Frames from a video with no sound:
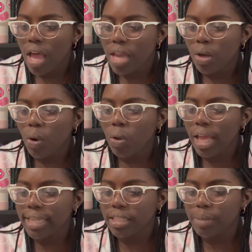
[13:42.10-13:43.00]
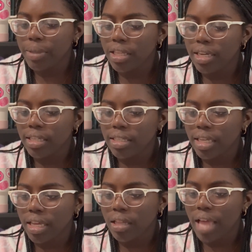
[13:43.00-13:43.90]
Nicole has the ability to
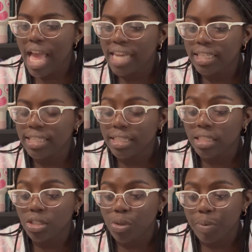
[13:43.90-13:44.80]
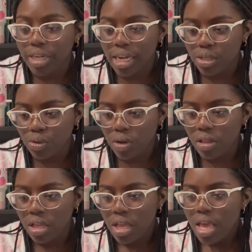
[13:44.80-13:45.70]
kill any deadly supernatural.
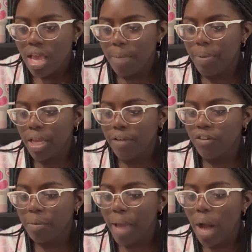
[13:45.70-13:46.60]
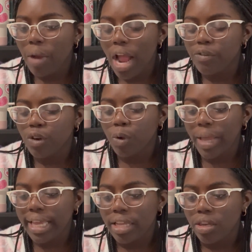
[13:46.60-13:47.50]
But if her power ever
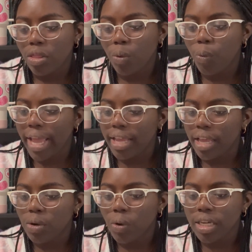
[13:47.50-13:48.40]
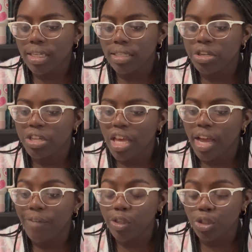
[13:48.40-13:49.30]
awakened, the Wake, an organization that
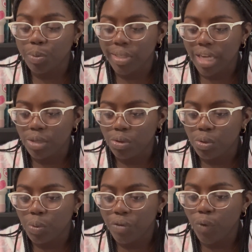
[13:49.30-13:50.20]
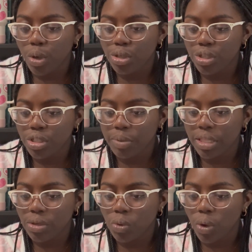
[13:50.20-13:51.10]
governs supernaturals, would force her to be
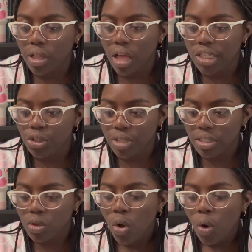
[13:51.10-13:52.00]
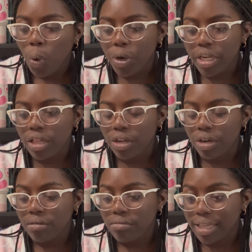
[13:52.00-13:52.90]
their loyal huntress or kill
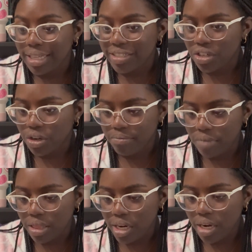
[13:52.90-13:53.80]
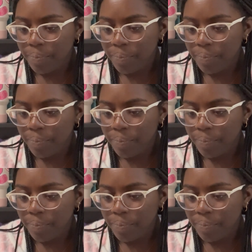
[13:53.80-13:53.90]
her, like they did her mother.